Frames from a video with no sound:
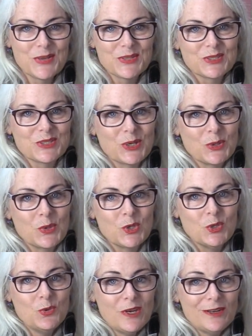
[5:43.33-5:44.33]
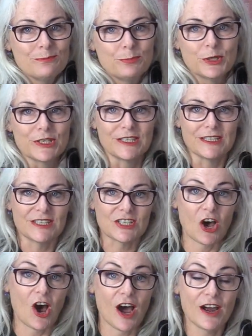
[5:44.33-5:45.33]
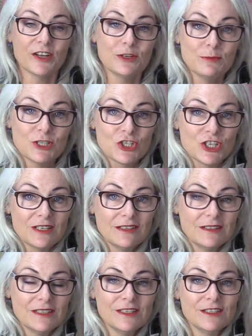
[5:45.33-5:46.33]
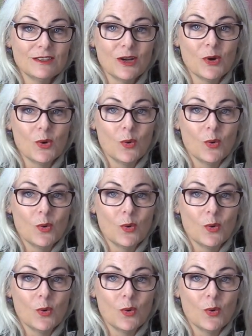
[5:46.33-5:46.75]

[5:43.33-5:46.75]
So you can put an entire machine in here